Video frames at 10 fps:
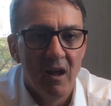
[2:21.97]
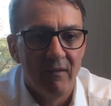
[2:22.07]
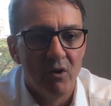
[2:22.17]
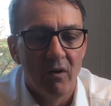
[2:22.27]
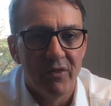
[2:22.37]

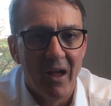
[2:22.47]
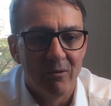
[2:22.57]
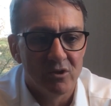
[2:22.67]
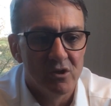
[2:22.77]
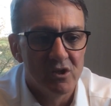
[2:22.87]
if not
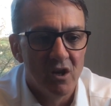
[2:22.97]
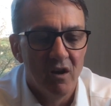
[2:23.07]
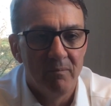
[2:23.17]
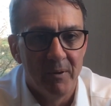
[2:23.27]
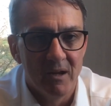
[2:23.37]
thousands,
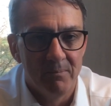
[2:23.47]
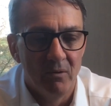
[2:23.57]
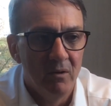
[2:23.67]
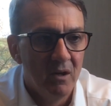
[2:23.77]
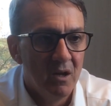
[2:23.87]
of people.